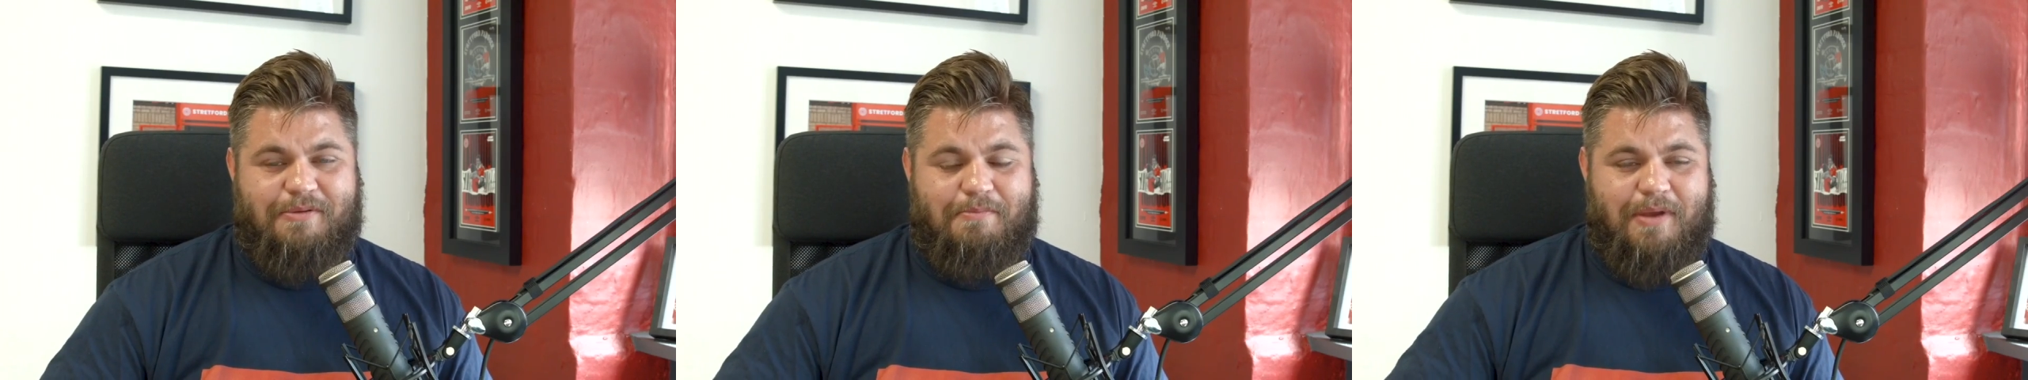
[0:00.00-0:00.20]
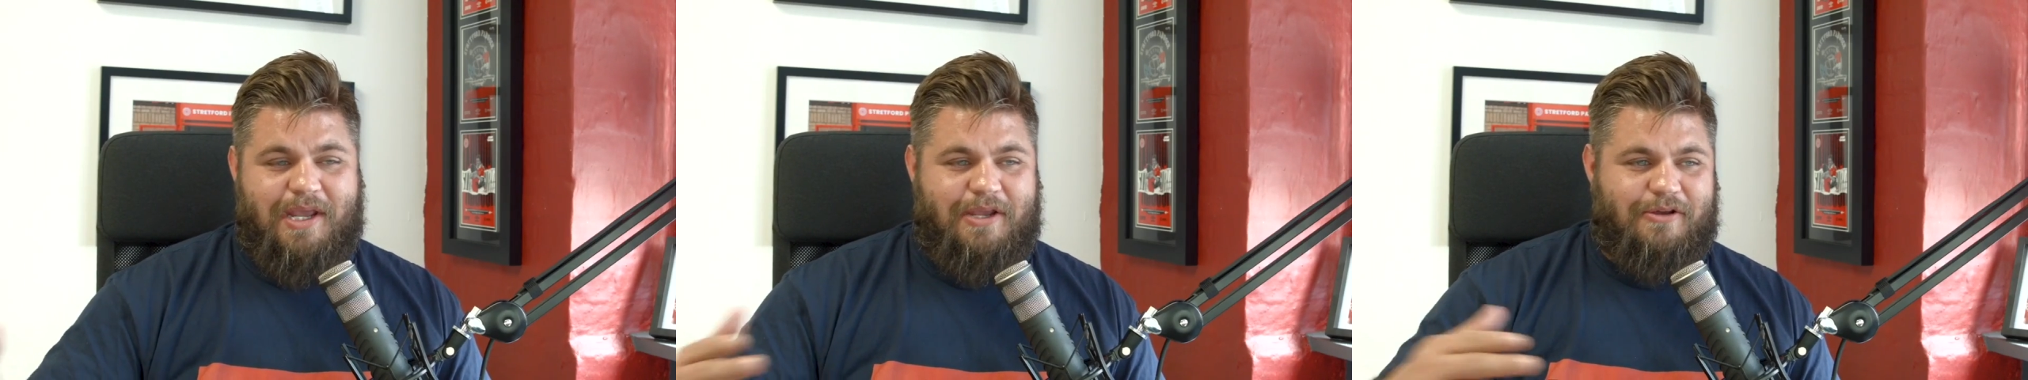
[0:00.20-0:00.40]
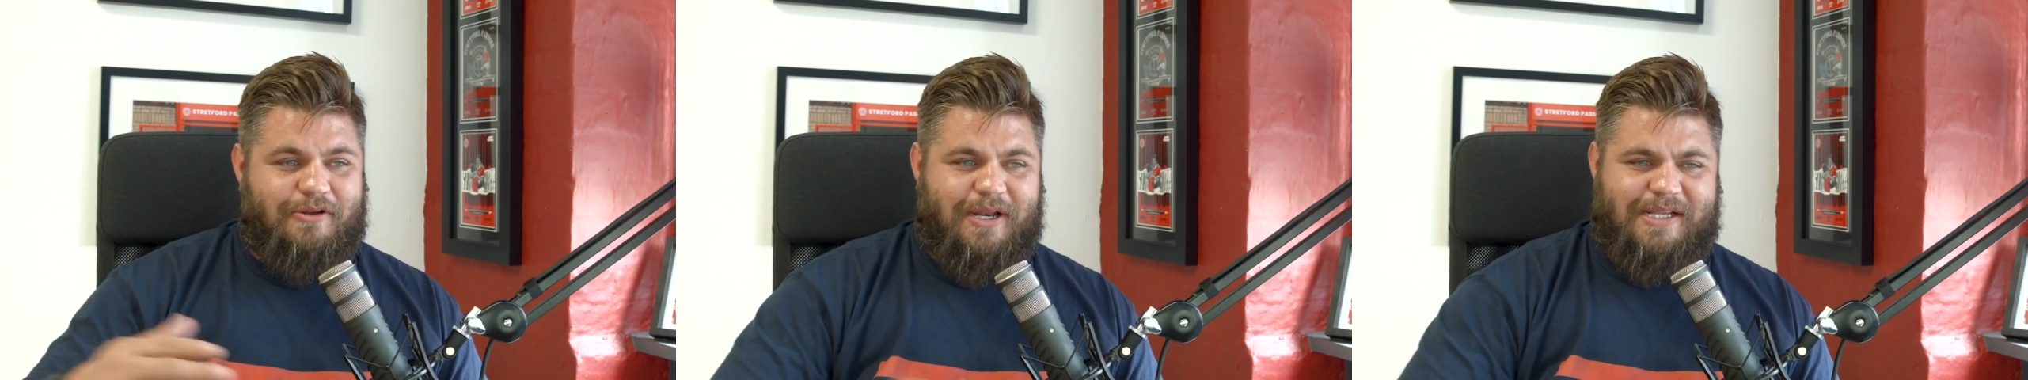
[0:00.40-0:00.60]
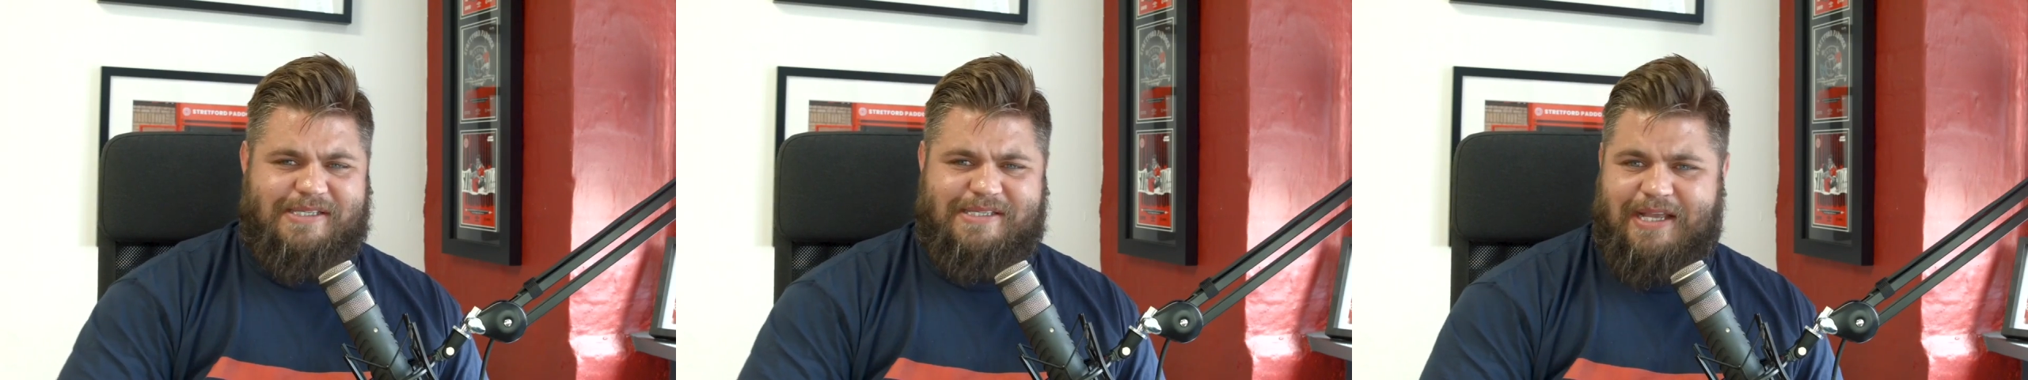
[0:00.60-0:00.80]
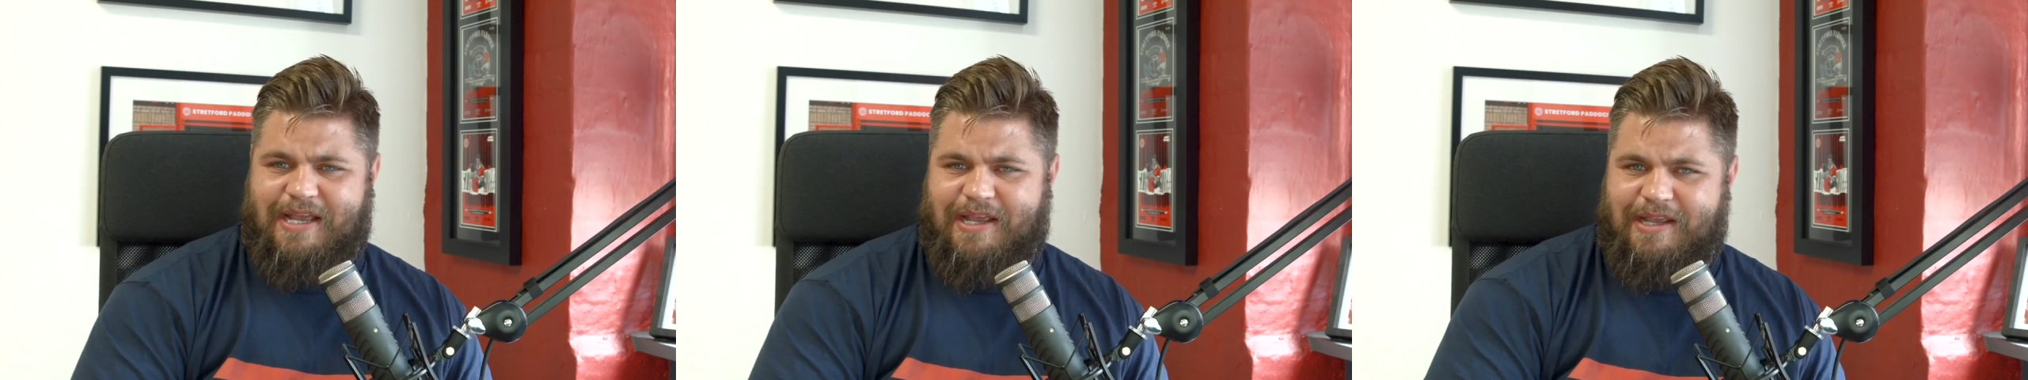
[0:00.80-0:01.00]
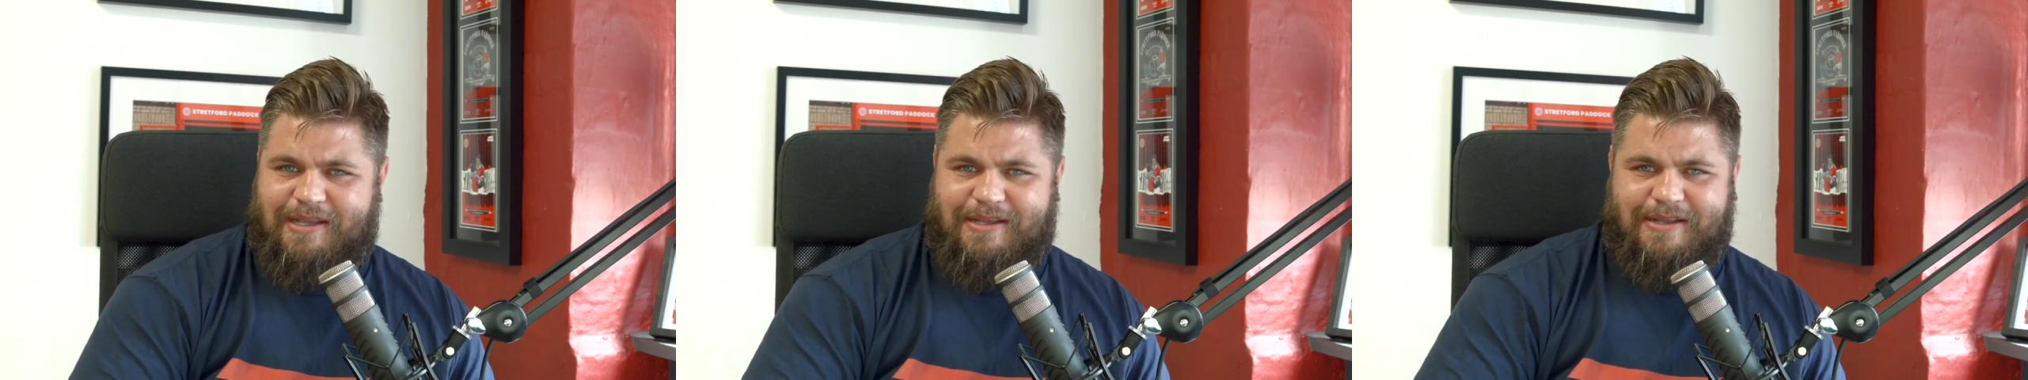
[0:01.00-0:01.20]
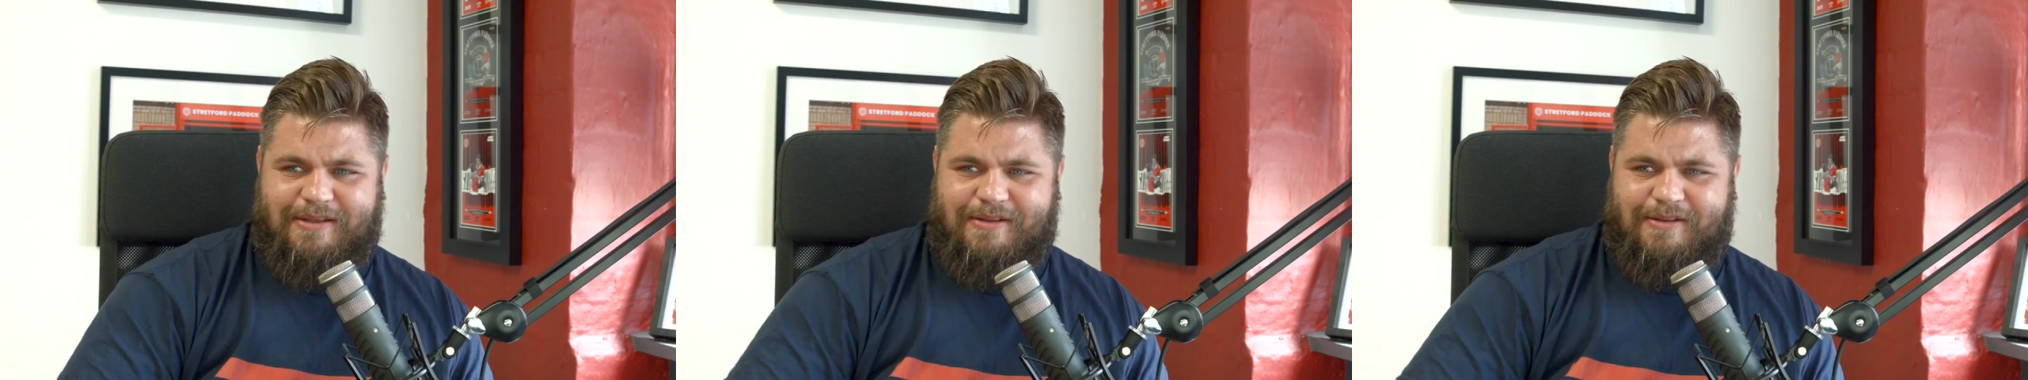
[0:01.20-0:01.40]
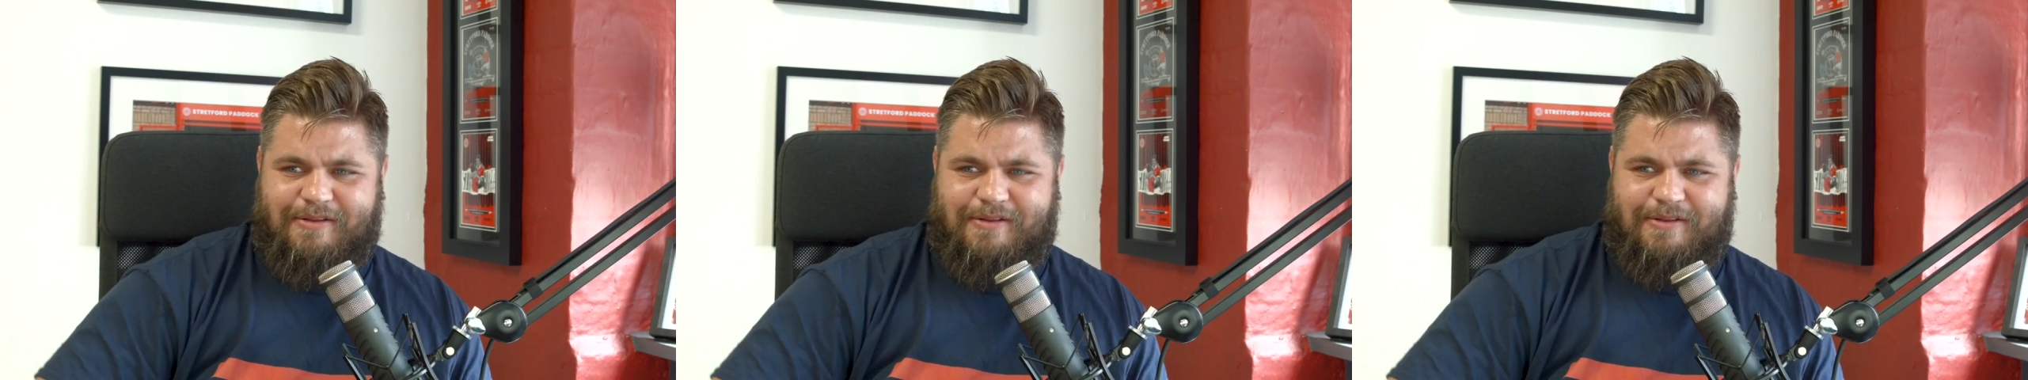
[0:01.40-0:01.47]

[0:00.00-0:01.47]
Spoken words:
meet unless they